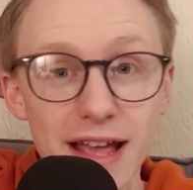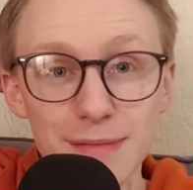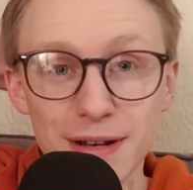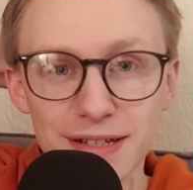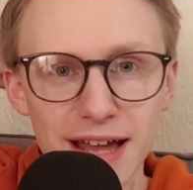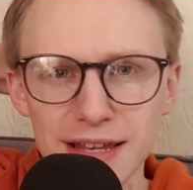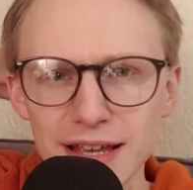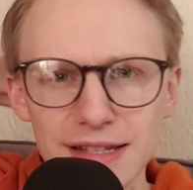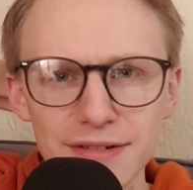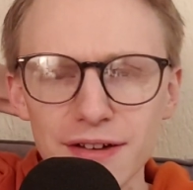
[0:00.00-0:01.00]
He spent 10
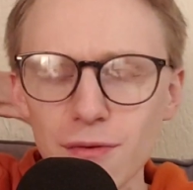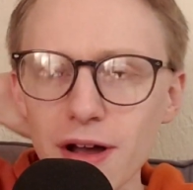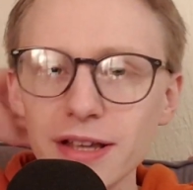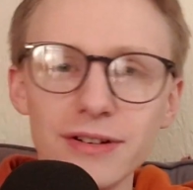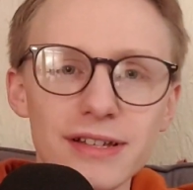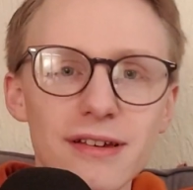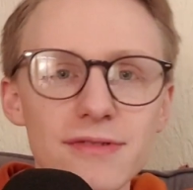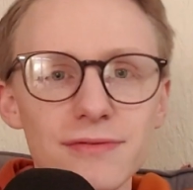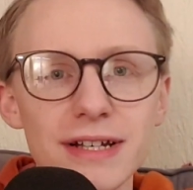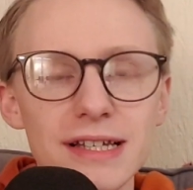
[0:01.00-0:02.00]
years near enough working on it, so it
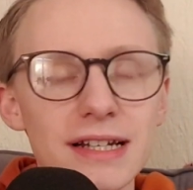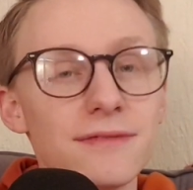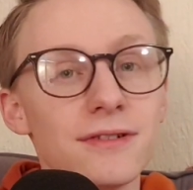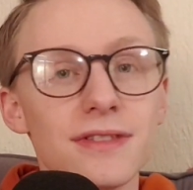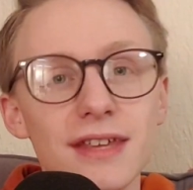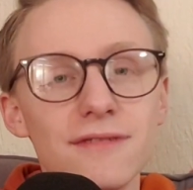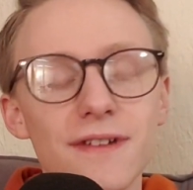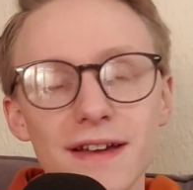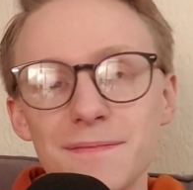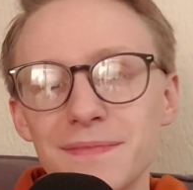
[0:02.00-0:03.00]
was a really significant thing
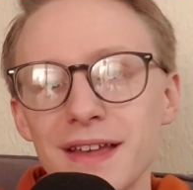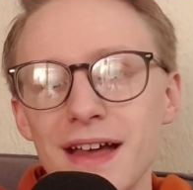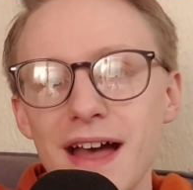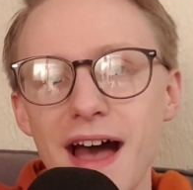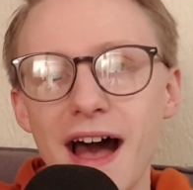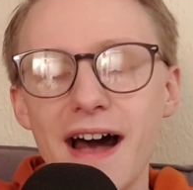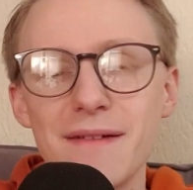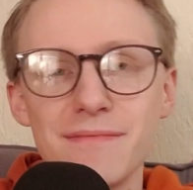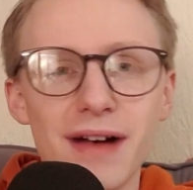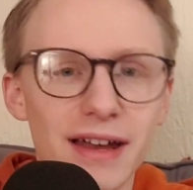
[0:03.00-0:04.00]
for him.
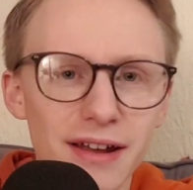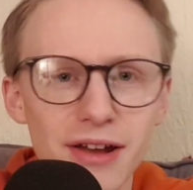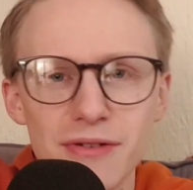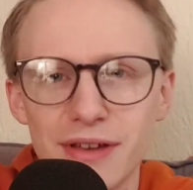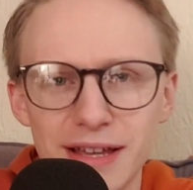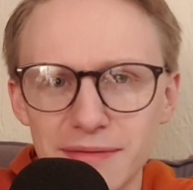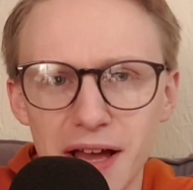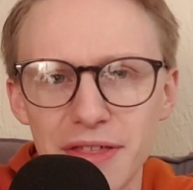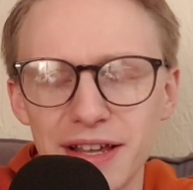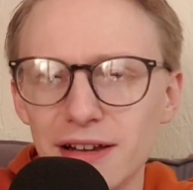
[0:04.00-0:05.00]
And I know that he,
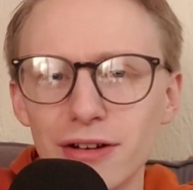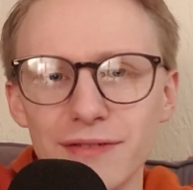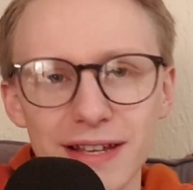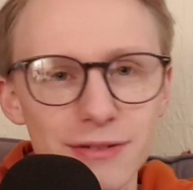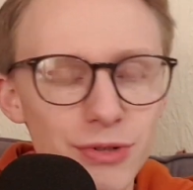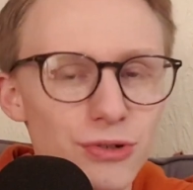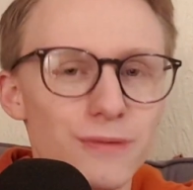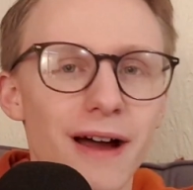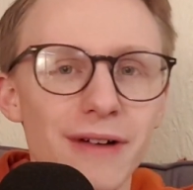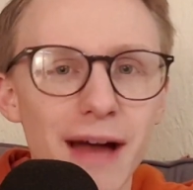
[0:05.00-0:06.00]
I think a lot of it, he always talked
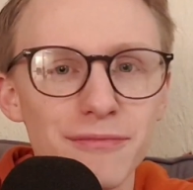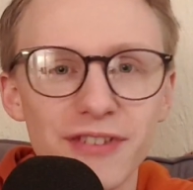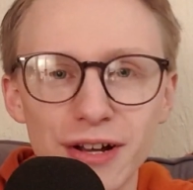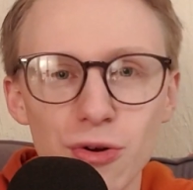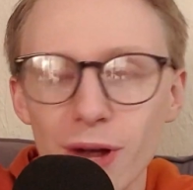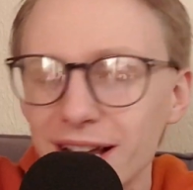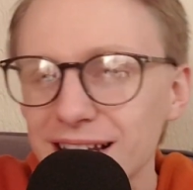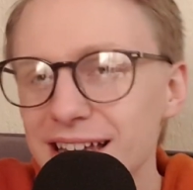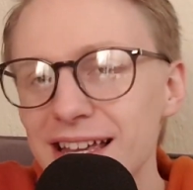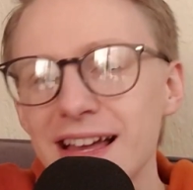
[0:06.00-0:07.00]
about how it happened very
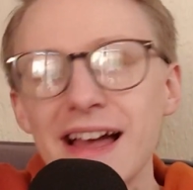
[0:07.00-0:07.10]
quickly.